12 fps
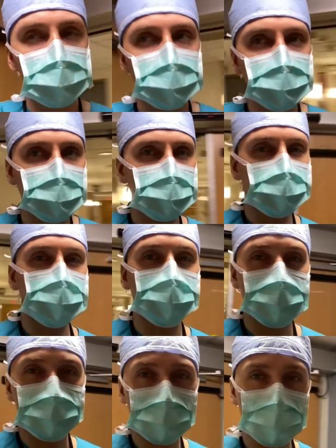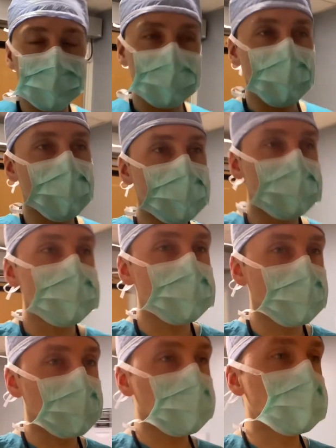before they bring him down so
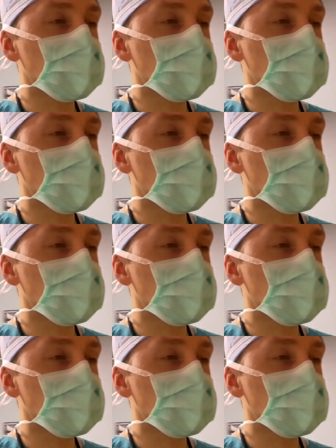that they're